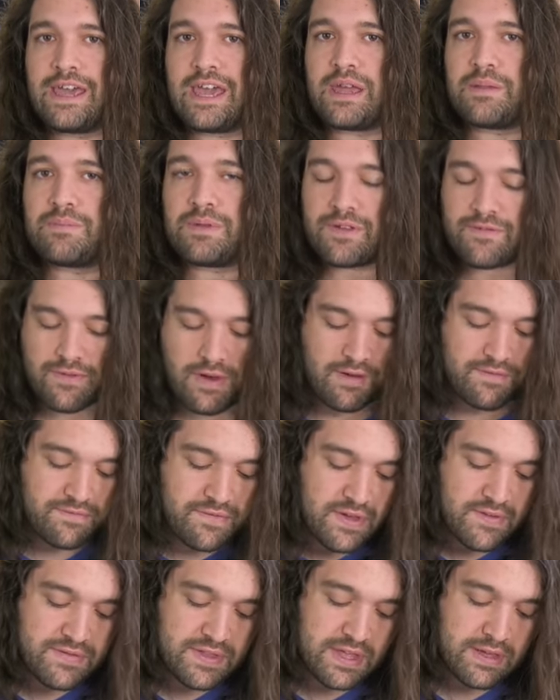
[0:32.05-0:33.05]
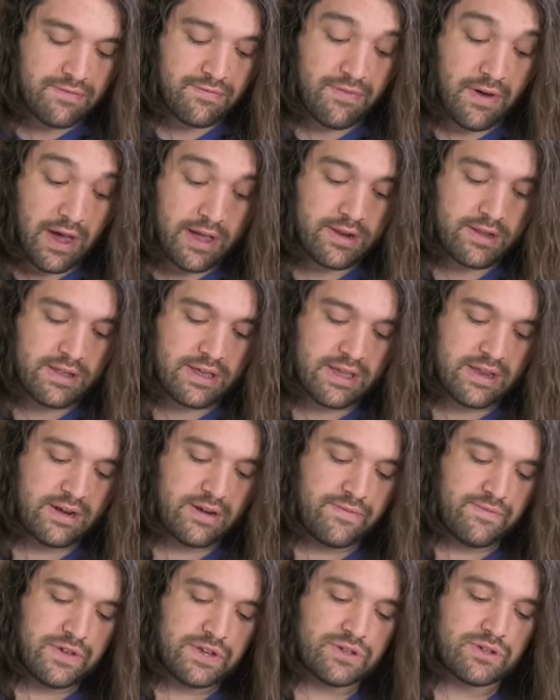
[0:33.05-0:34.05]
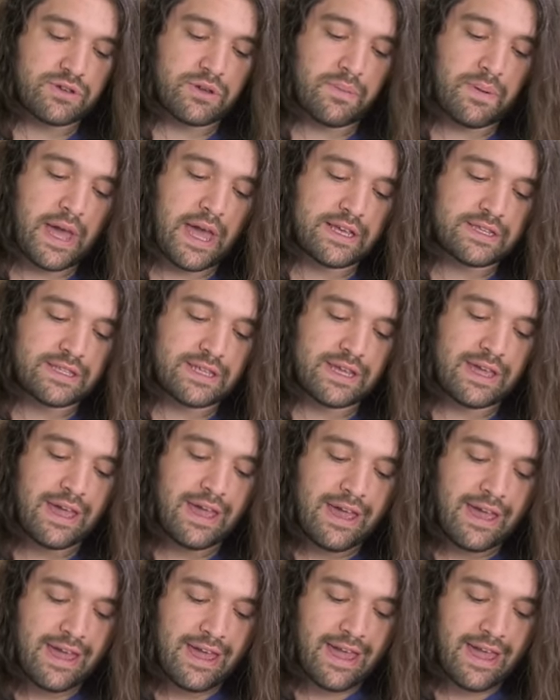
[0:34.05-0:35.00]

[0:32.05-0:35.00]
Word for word: and B550, finally at an official capacity,